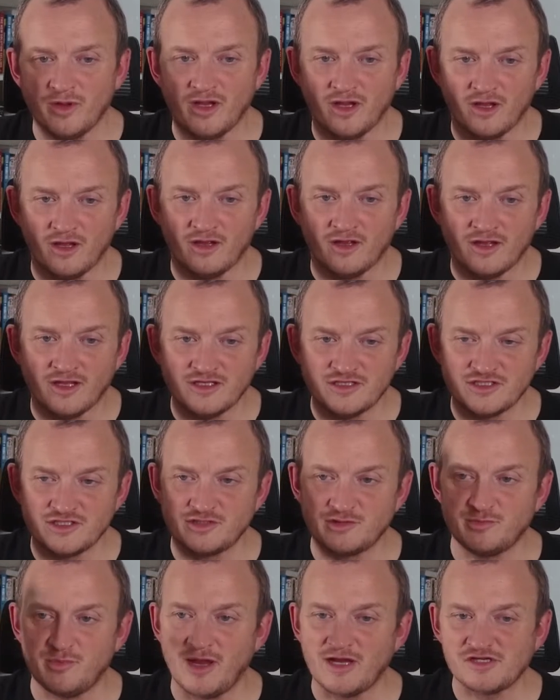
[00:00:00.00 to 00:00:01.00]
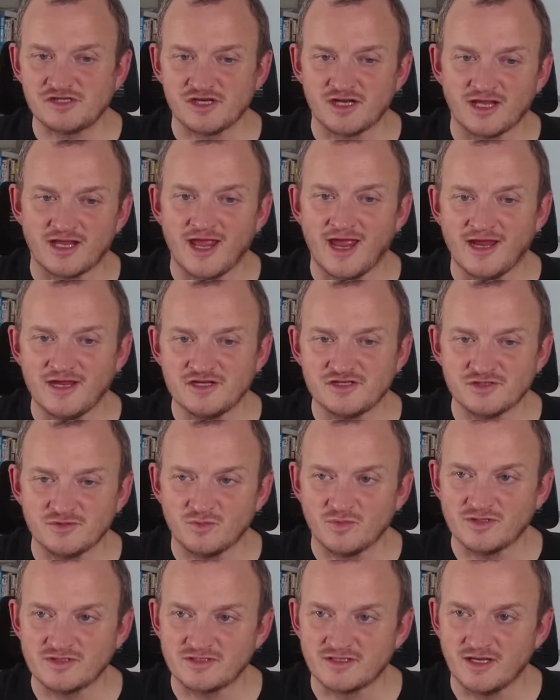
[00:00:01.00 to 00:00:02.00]
be a special
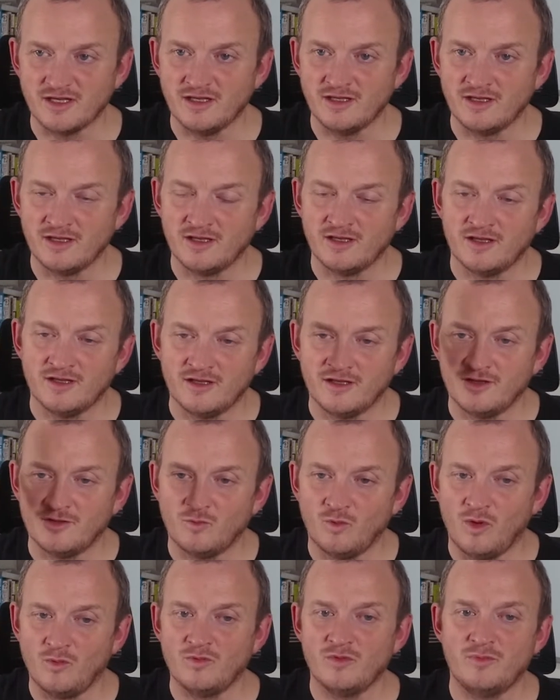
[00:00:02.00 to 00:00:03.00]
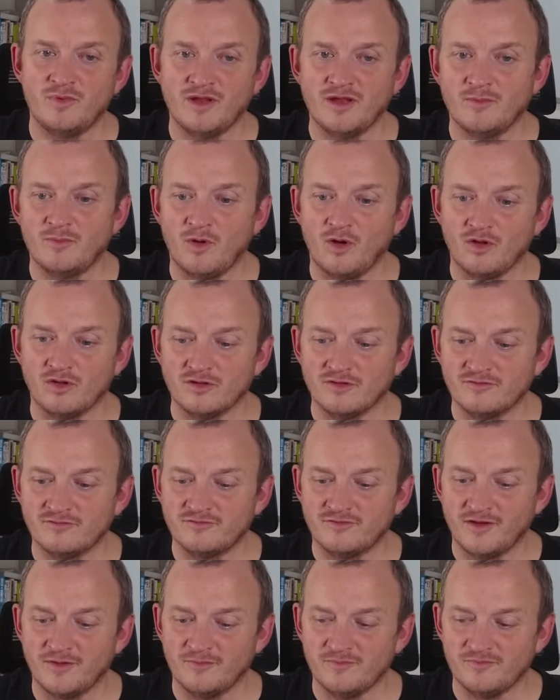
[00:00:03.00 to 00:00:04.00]
occasion whiskey, one would be a bottle
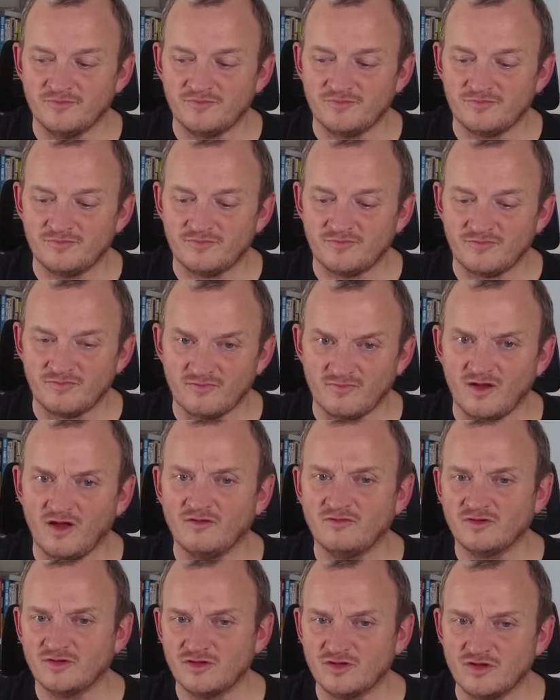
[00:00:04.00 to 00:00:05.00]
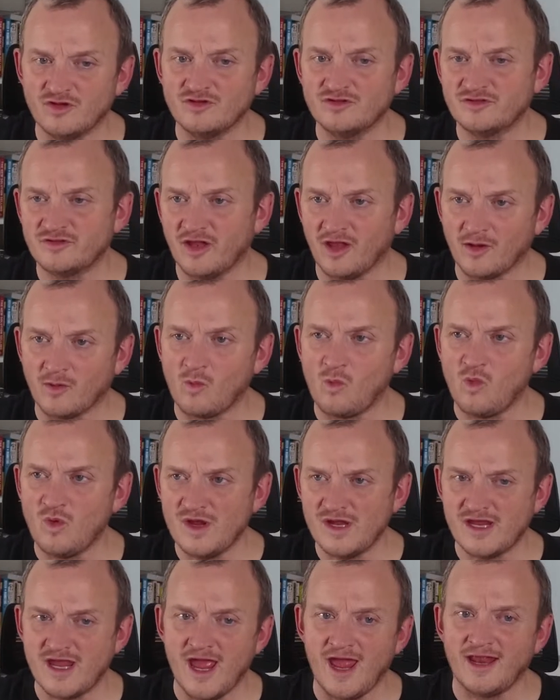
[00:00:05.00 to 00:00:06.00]
of a good like
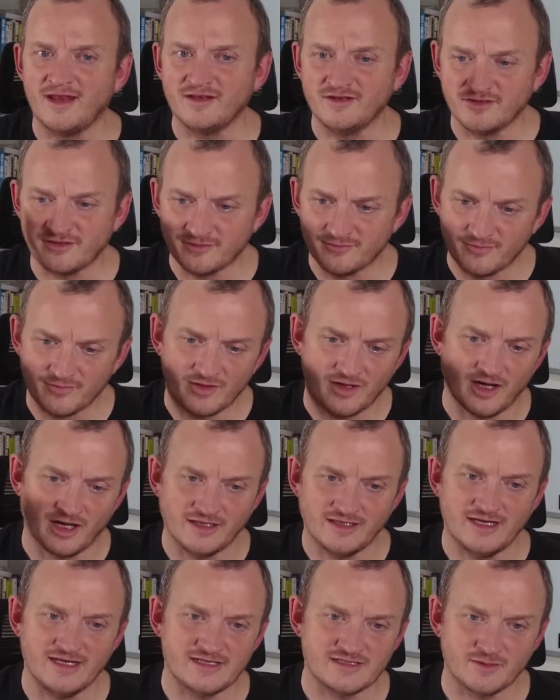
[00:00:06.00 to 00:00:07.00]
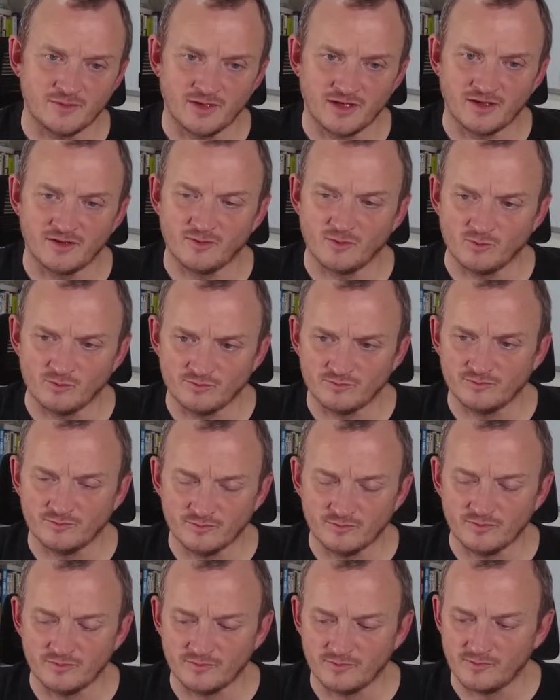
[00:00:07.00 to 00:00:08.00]
weekend, I need something
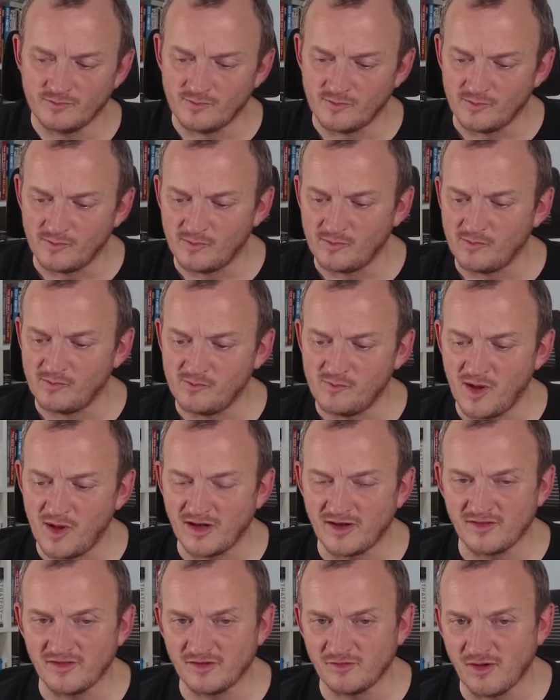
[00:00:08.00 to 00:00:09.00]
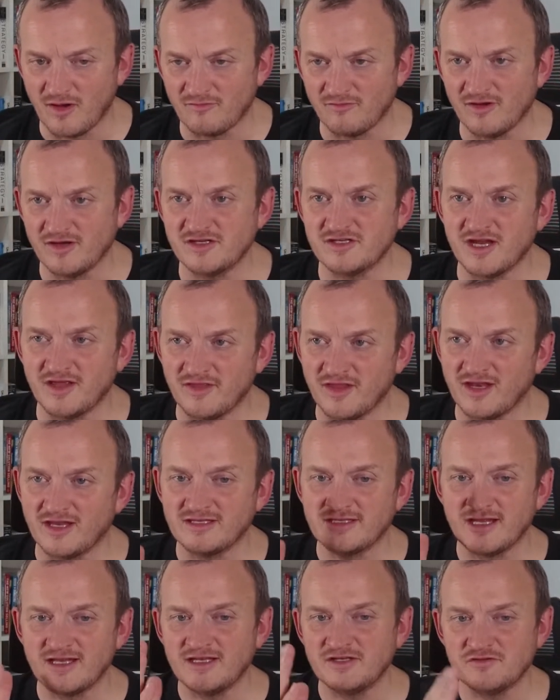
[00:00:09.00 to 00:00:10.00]
better than your average, and then a
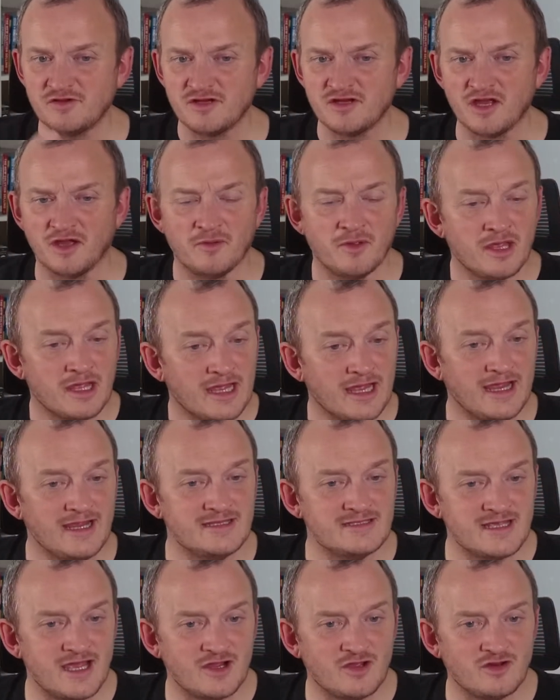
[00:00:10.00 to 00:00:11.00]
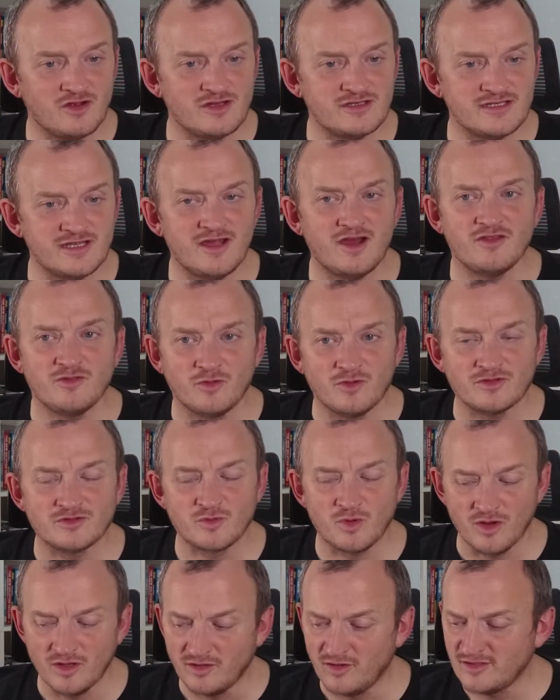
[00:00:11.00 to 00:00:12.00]
daily drinker. Is that a good idea? I thought it was
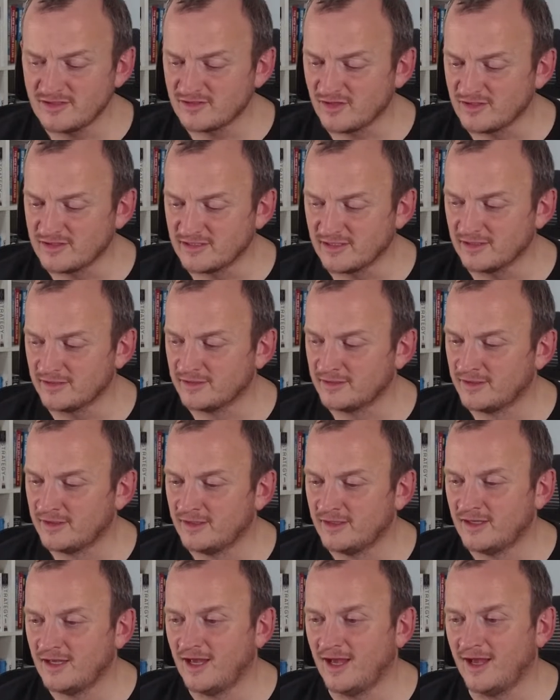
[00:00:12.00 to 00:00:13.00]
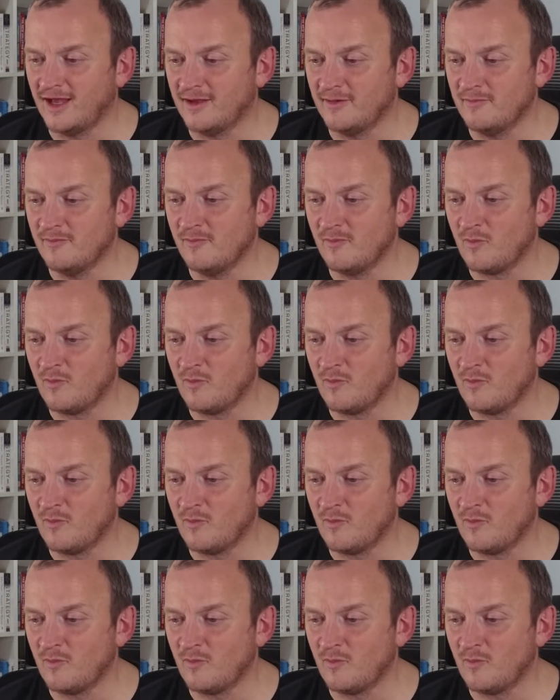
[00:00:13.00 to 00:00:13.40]
quite a nice idea. I